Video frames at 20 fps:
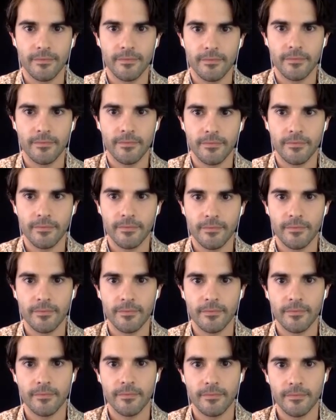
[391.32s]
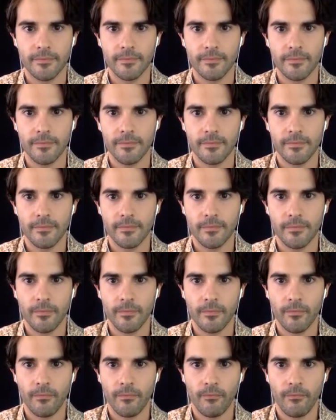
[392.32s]

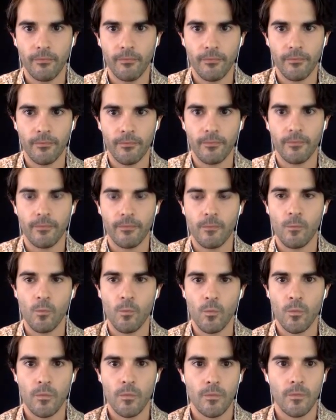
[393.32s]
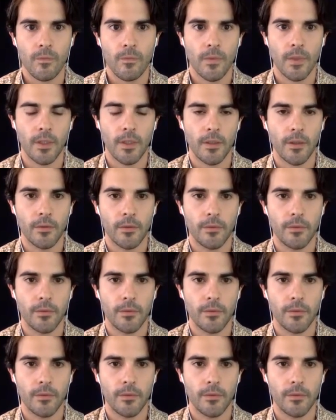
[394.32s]
The person shown says nothing.